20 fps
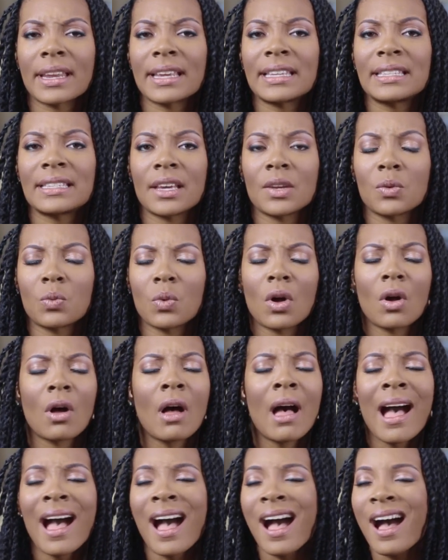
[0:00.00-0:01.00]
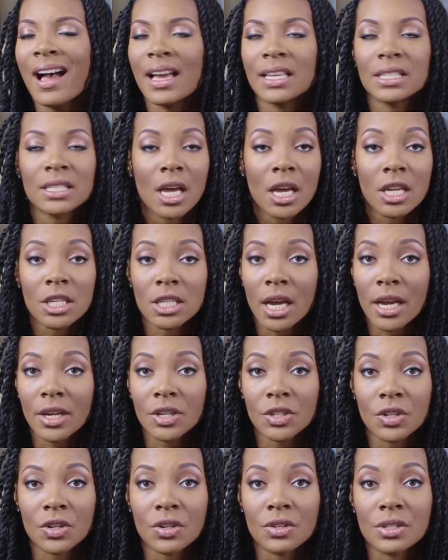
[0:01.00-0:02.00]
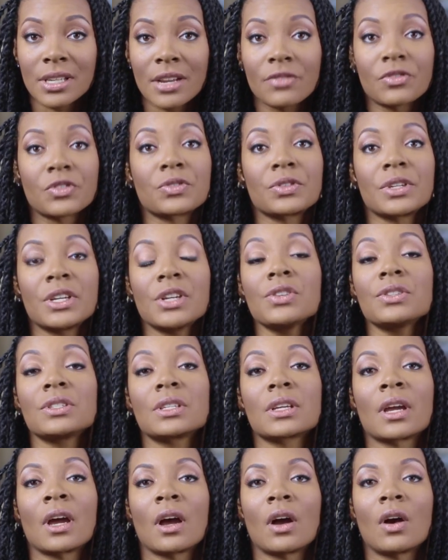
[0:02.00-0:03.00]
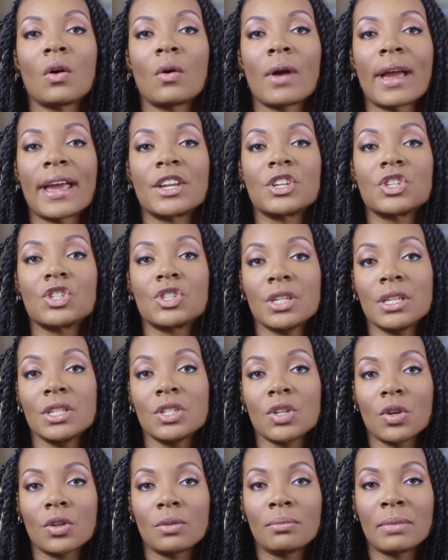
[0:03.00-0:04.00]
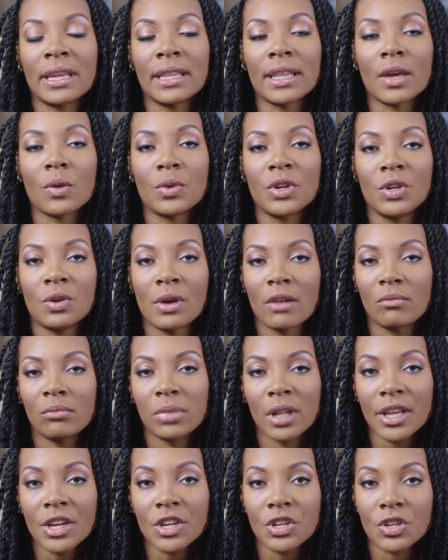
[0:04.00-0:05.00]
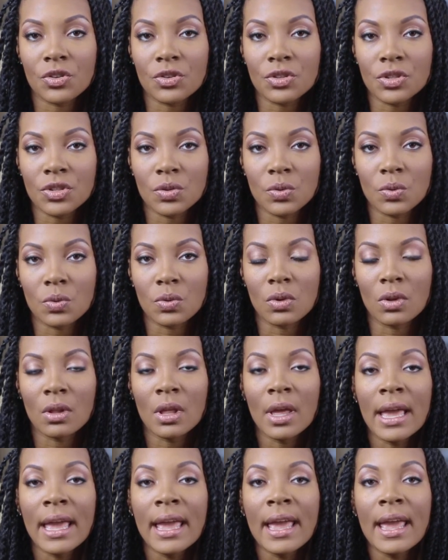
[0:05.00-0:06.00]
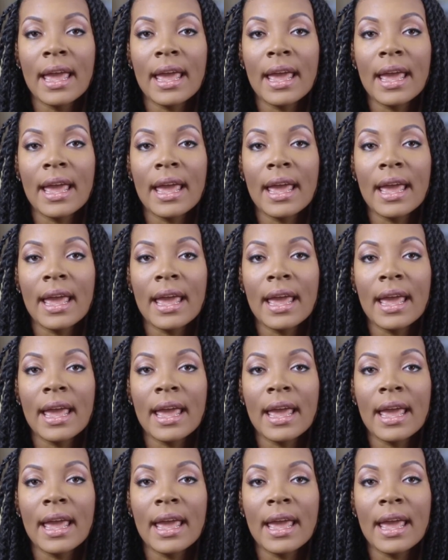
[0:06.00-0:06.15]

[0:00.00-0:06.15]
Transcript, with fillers: And I said, Well, I saw a doctor several years ago, and she told me that when you have blood in your stool,